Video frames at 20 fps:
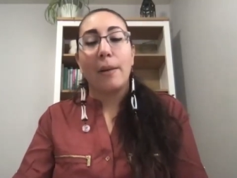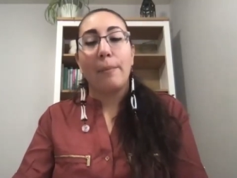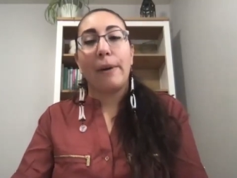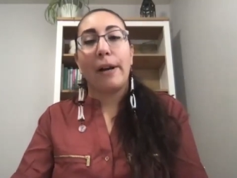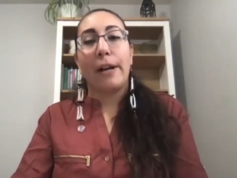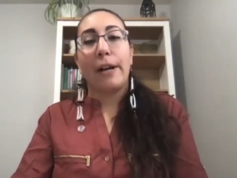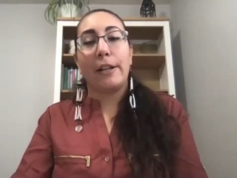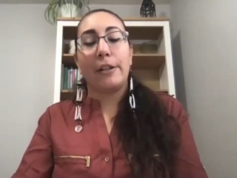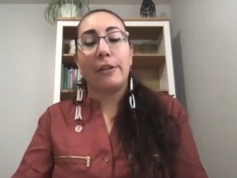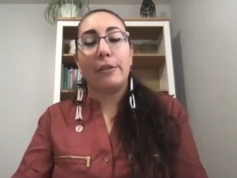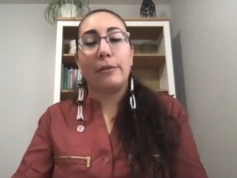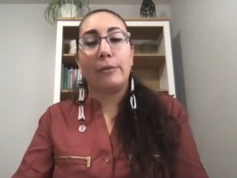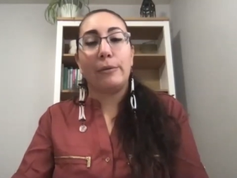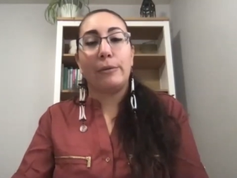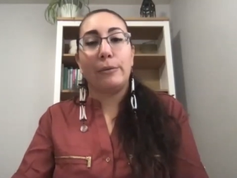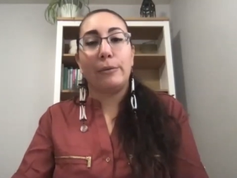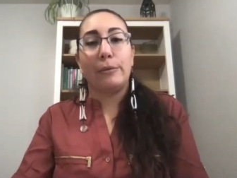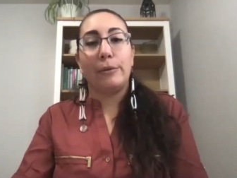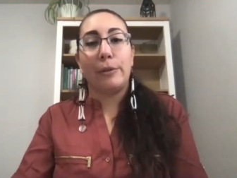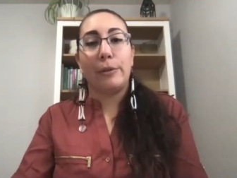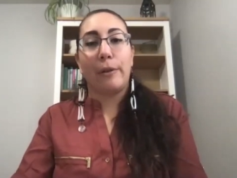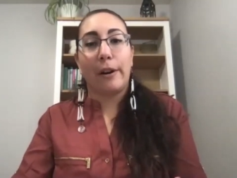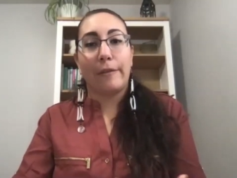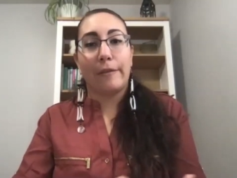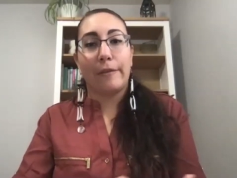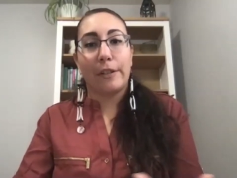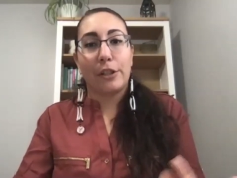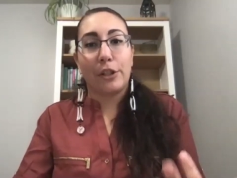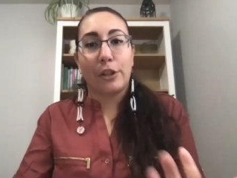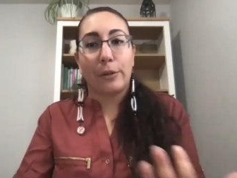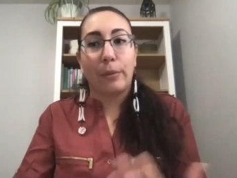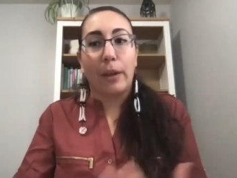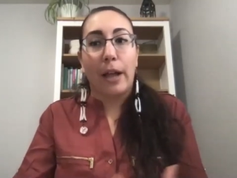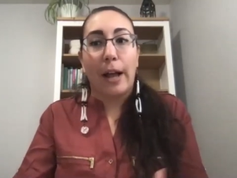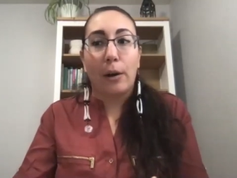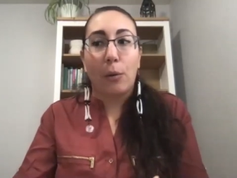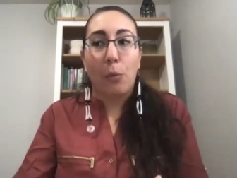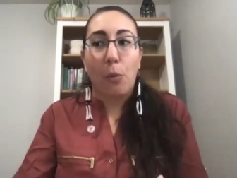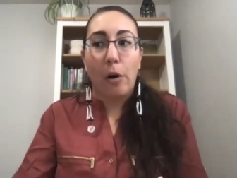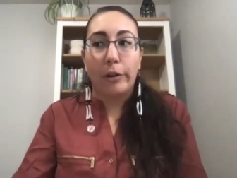But you you harvest your
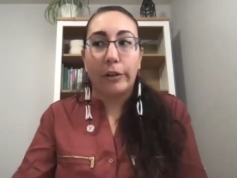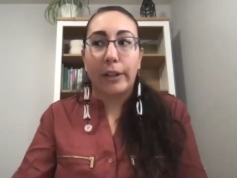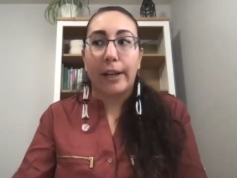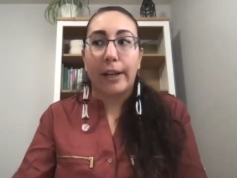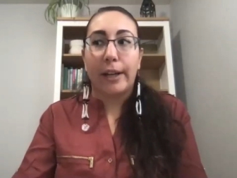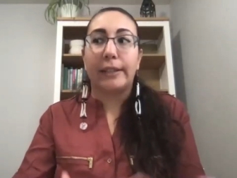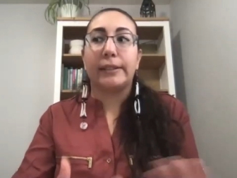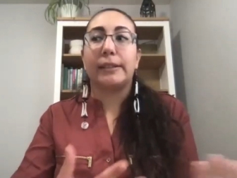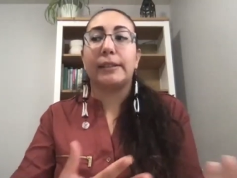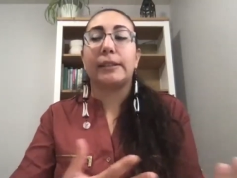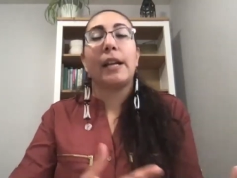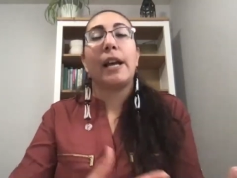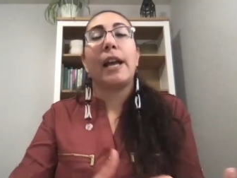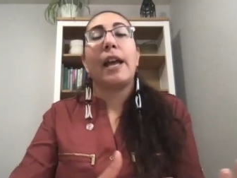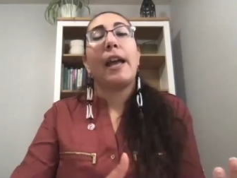black walnuts,